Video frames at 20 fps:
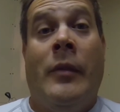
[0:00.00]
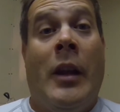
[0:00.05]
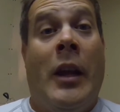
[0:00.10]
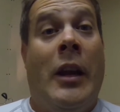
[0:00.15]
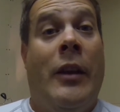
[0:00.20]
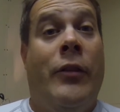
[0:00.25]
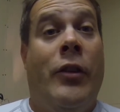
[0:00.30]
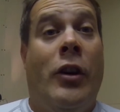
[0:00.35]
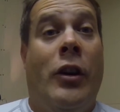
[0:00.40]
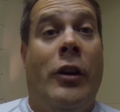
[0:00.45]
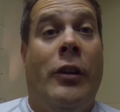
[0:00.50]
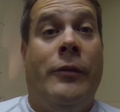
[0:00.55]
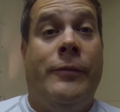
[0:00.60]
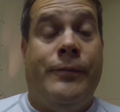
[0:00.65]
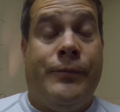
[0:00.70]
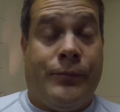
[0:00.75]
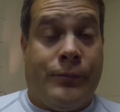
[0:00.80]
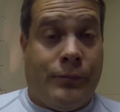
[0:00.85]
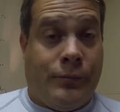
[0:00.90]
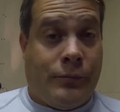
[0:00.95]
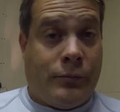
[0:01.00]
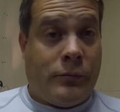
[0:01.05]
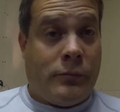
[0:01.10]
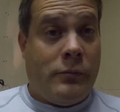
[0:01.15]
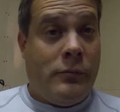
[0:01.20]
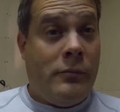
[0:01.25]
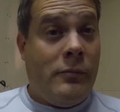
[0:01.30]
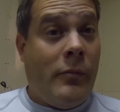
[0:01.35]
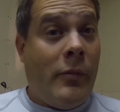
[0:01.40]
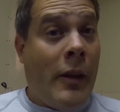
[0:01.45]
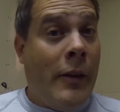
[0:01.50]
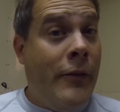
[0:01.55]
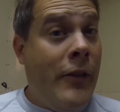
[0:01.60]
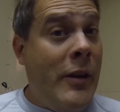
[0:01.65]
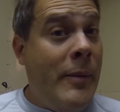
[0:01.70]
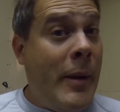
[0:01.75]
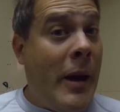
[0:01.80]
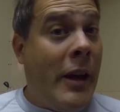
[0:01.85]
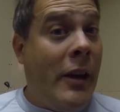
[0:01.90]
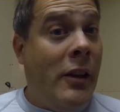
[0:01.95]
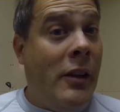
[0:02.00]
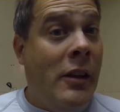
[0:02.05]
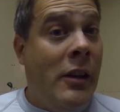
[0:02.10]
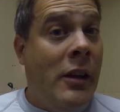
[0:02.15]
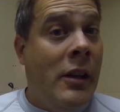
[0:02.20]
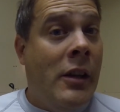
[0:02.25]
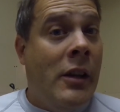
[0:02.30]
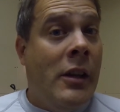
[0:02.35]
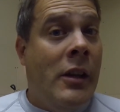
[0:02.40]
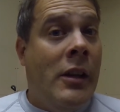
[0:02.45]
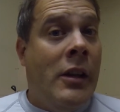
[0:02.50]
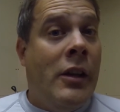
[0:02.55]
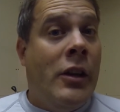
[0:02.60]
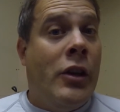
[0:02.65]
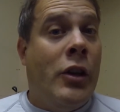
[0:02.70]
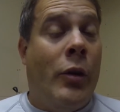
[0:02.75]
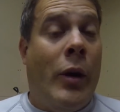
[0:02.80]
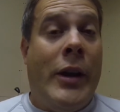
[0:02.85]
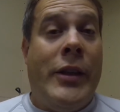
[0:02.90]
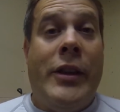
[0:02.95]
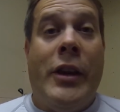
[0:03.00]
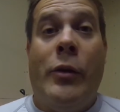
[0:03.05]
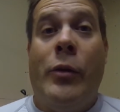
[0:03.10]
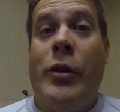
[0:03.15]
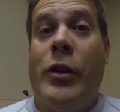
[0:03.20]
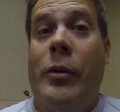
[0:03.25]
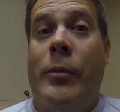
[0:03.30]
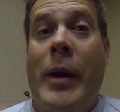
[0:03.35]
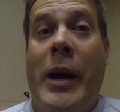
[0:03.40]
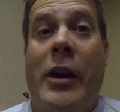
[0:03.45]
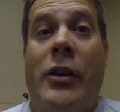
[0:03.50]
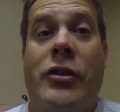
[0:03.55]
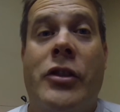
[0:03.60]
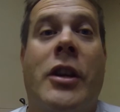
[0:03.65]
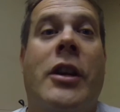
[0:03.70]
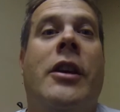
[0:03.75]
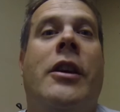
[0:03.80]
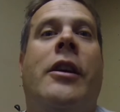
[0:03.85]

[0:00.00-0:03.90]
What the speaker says: And if you're a female, you're right there with their males.